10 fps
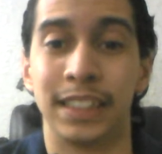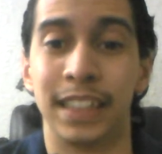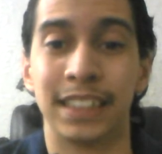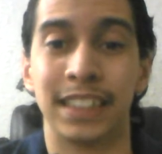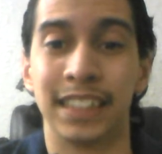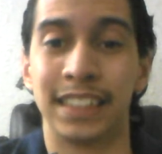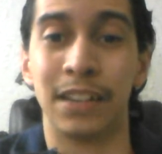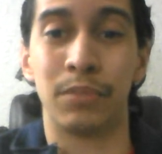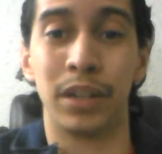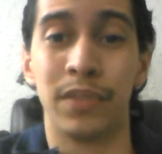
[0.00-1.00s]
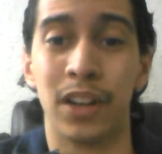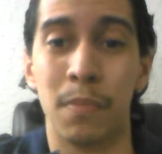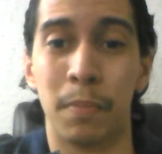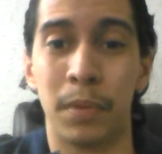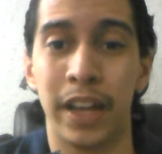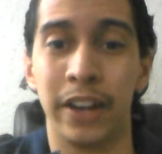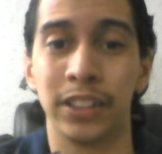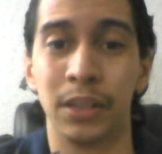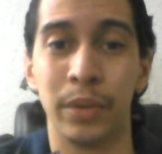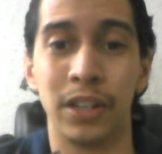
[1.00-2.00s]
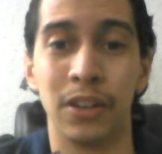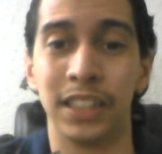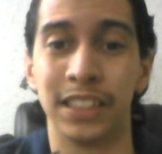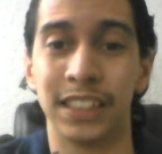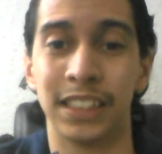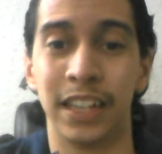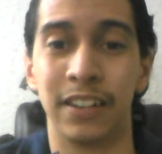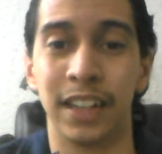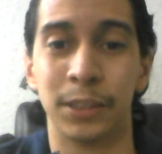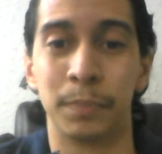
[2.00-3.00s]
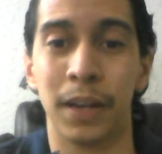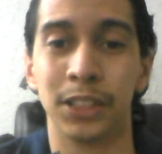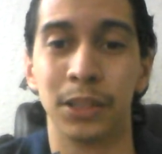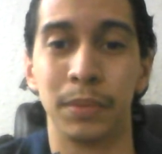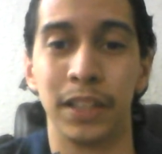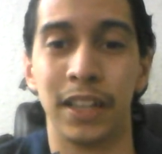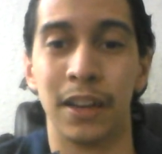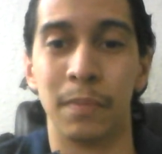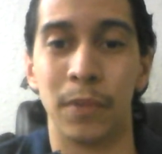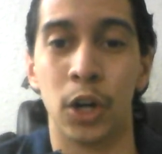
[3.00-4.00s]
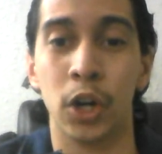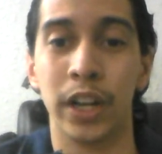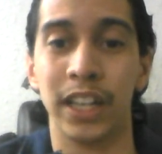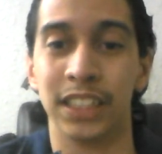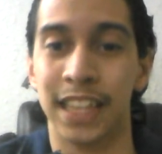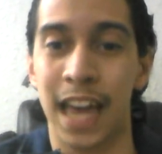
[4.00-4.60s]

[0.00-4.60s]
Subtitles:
Let's get rid of a couple players that we don't necessarily, that's possibly hurting us